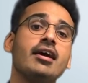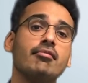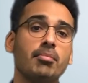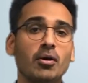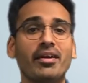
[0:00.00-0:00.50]
by
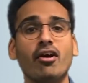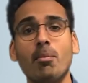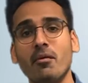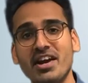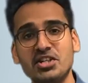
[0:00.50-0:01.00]
building
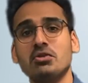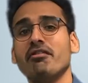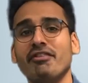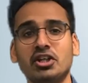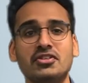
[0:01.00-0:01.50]
operational
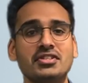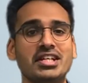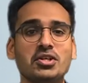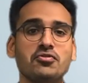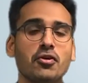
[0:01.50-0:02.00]
efficiency in
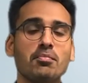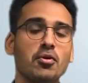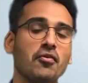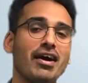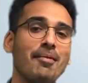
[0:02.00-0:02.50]
your drone
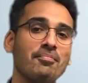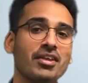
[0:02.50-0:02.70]
program.